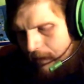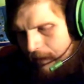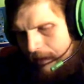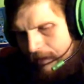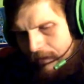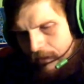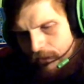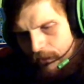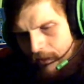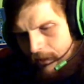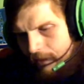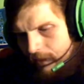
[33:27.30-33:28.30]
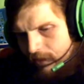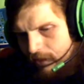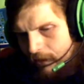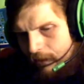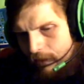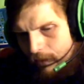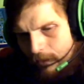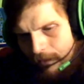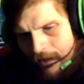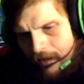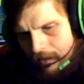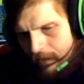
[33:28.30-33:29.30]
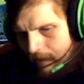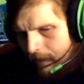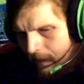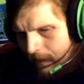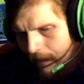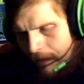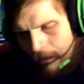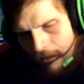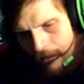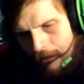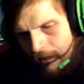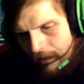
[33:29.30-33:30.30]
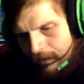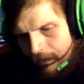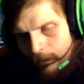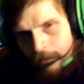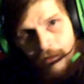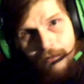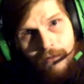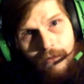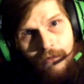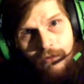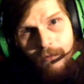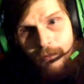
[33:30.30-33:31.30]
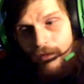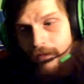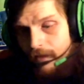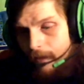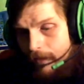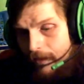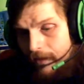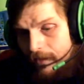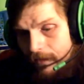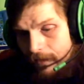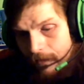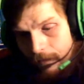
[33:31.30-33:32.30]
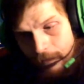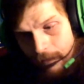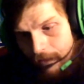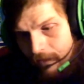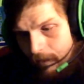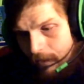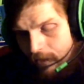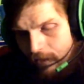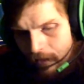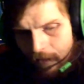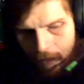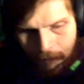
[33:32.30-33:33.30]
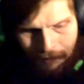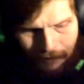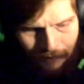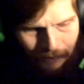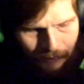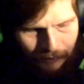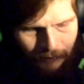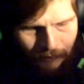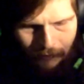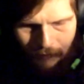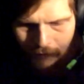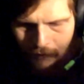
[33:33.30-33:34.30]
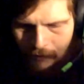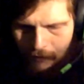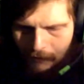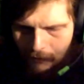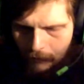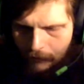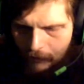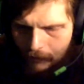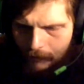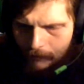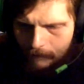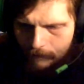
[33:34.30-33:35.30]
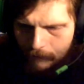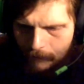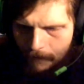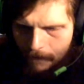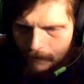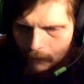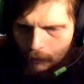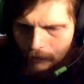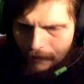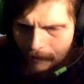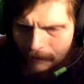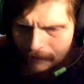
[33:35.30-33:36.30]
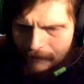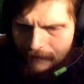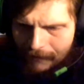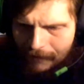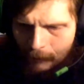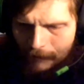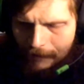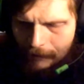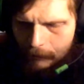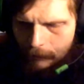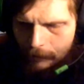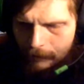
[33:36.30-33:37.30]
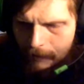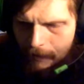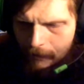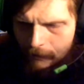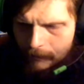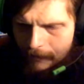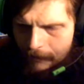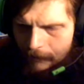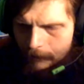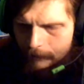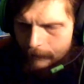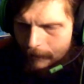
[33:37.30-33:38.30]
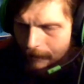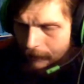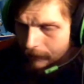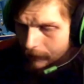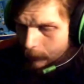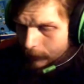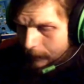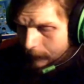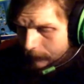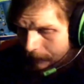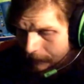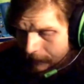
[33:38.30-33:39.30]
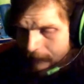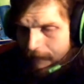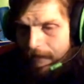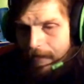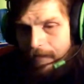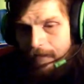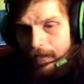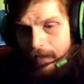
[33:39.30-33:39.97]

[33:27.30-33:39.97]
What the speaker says: And as far as show of the week, yeah, AEW Revolution picks up the show of the week there. So, with that being said, we had a pretty awesome, excellent week of wrestling, and